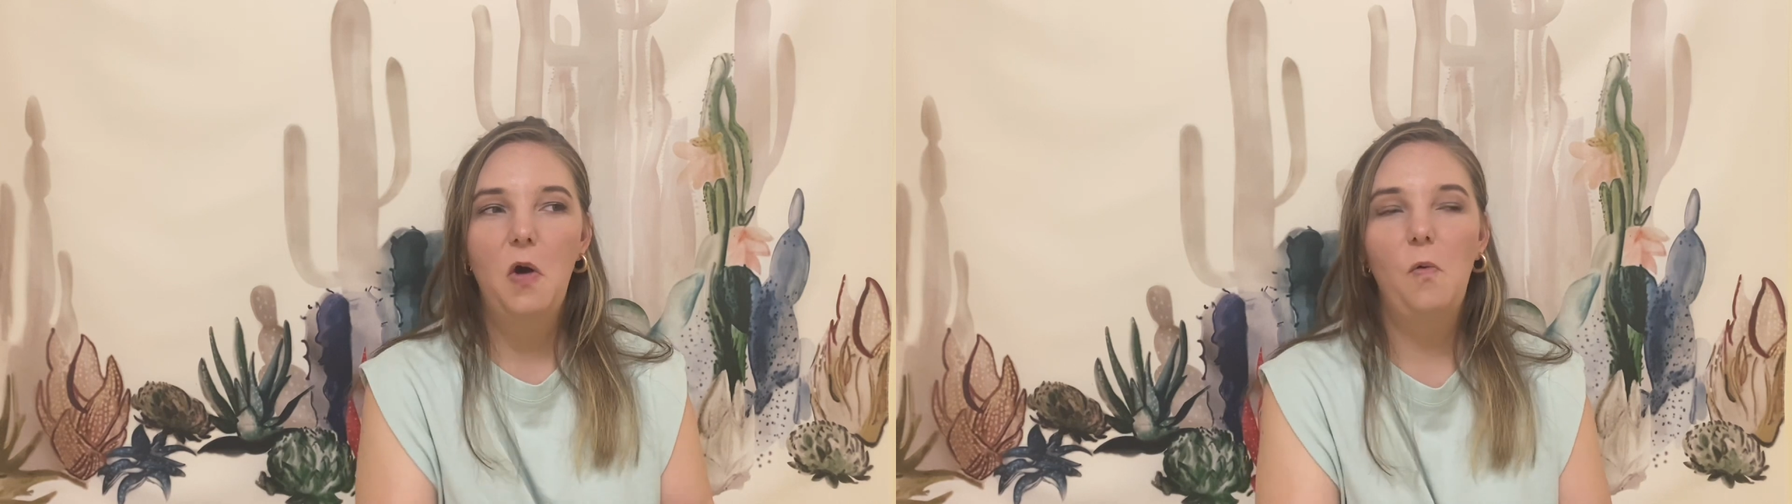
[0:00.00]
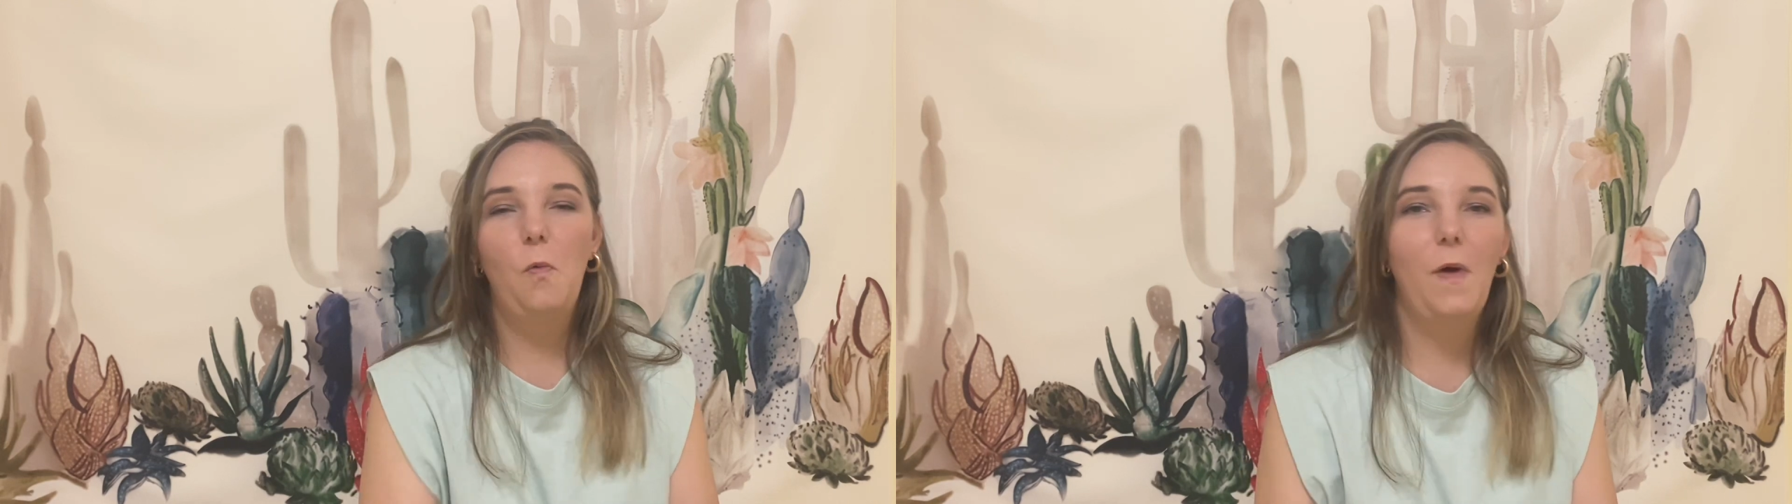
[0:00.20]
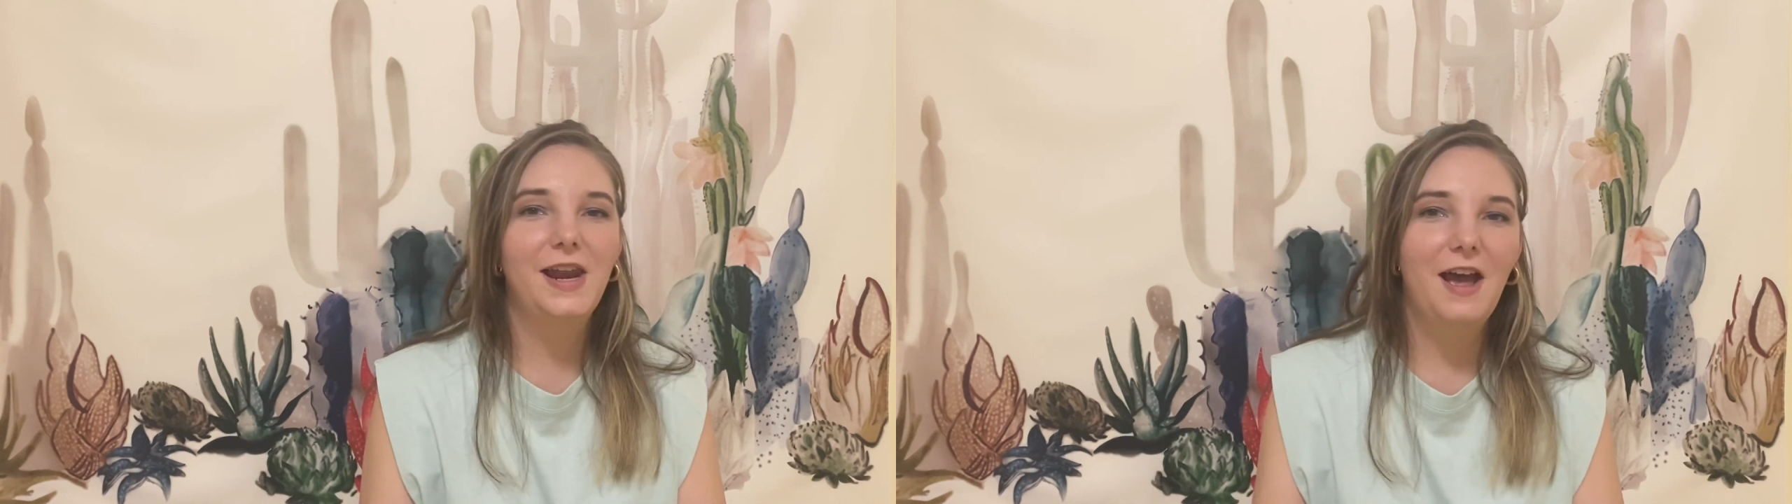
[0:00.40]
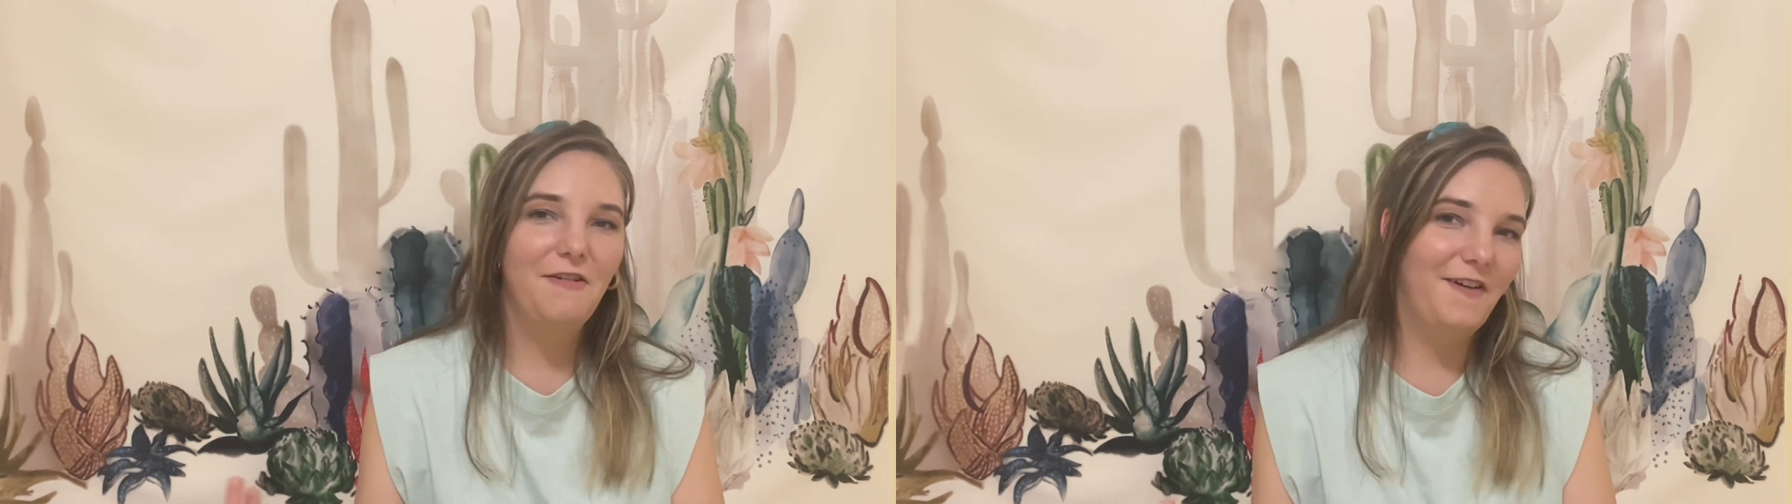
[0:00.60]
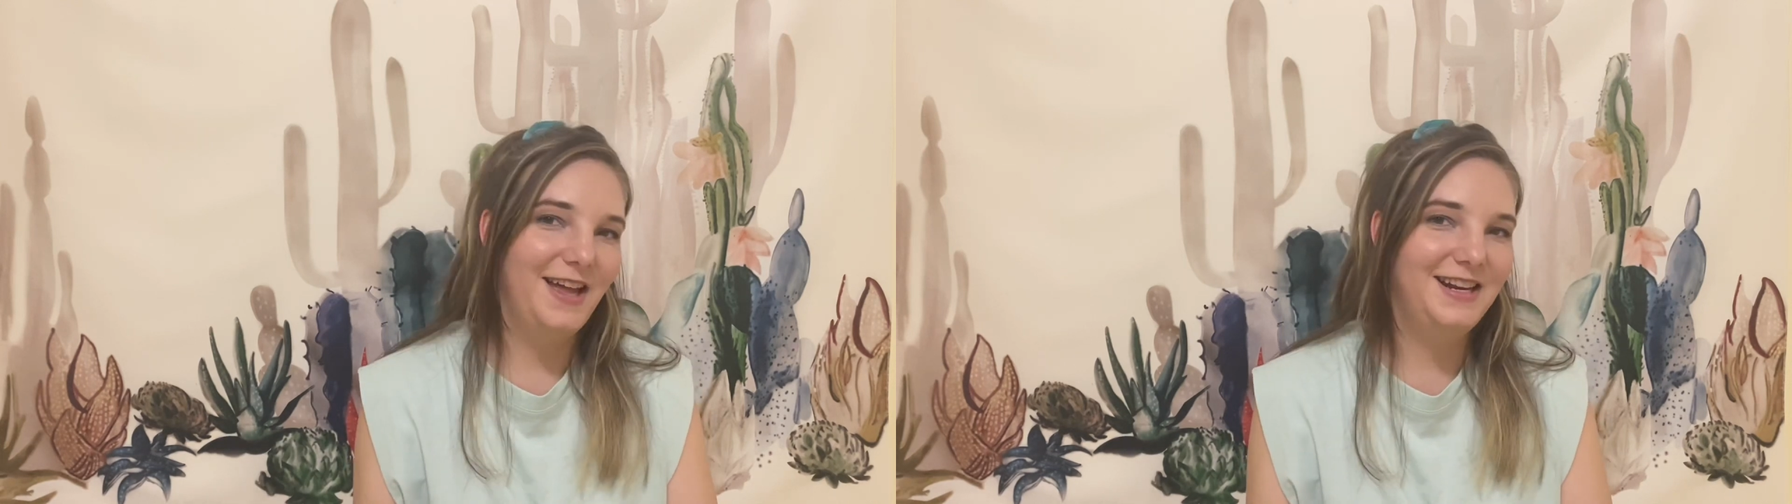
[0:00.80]
when I
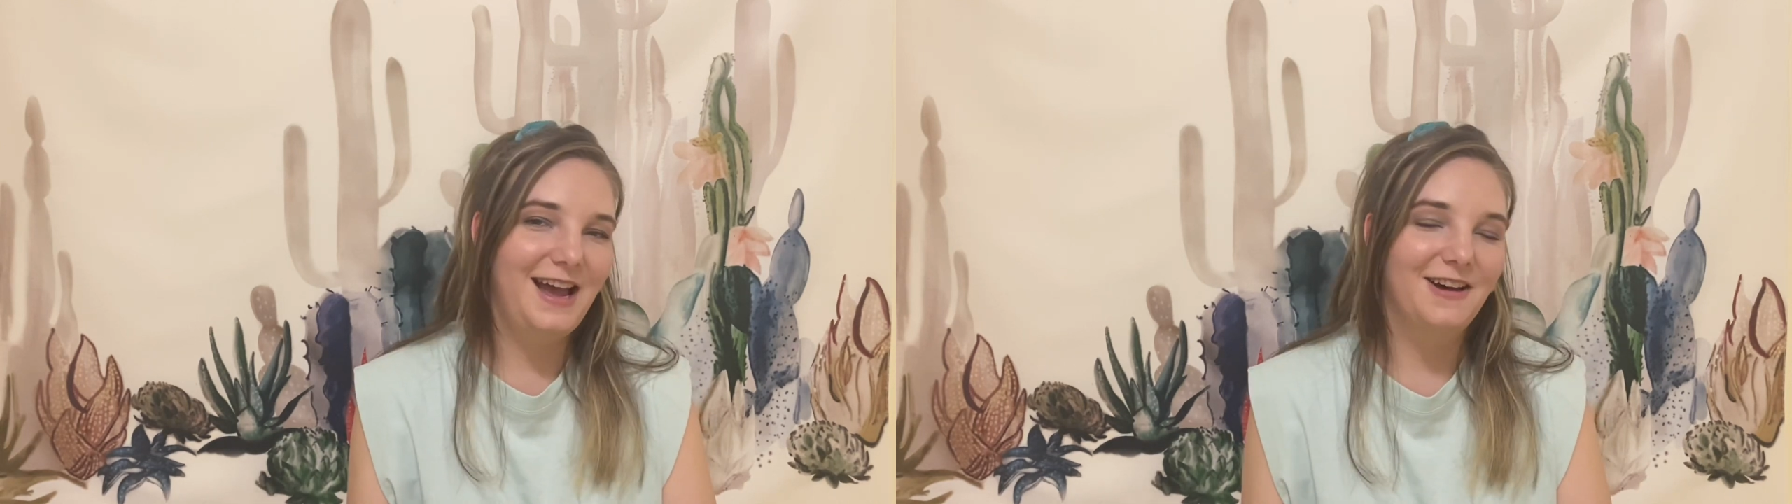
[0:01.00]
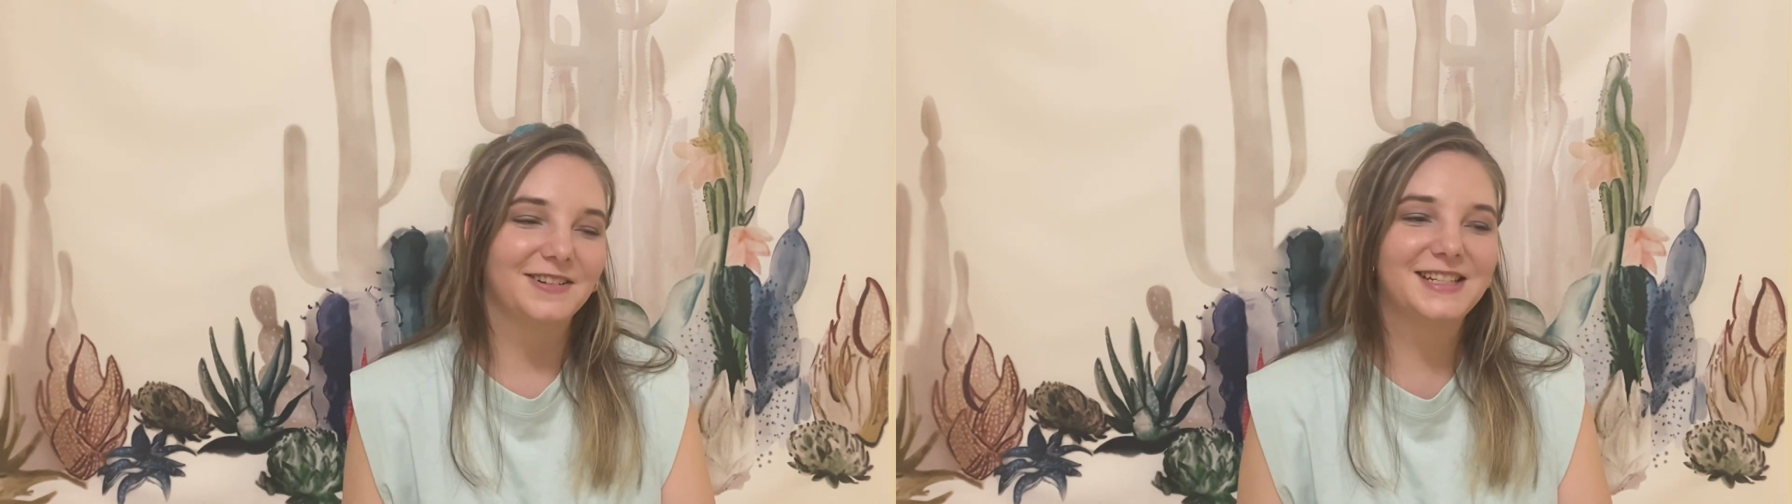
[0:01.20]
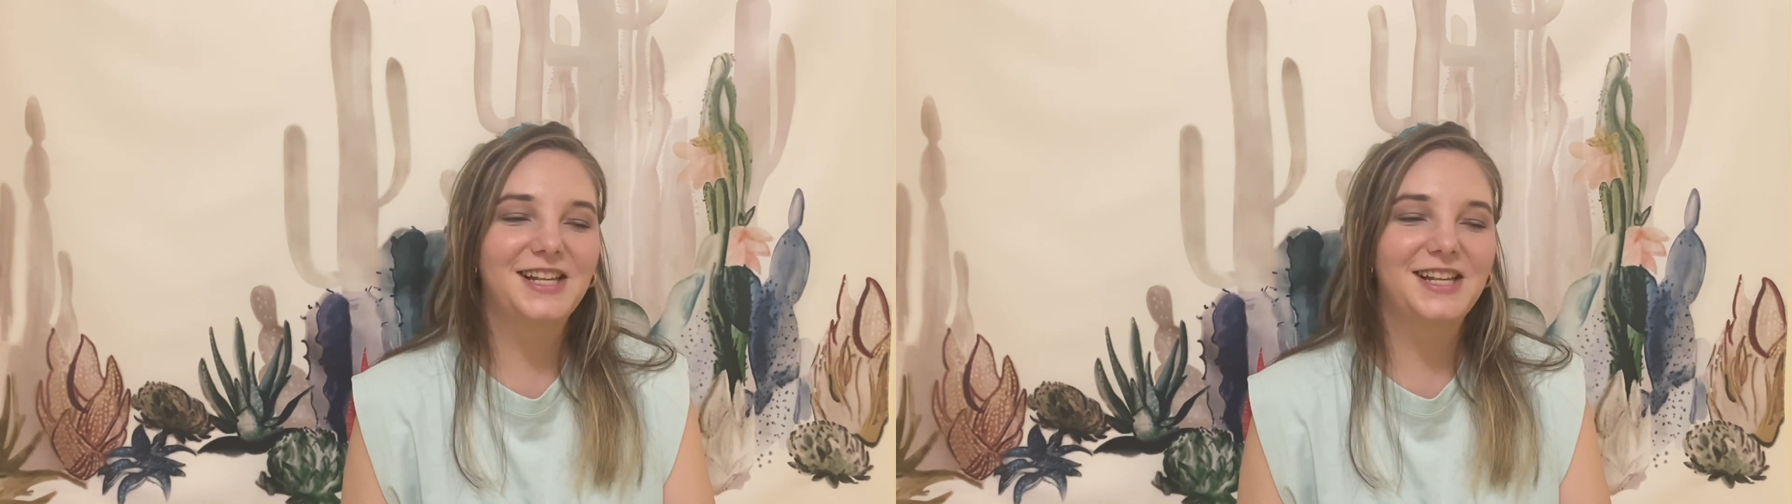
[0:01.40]
find out.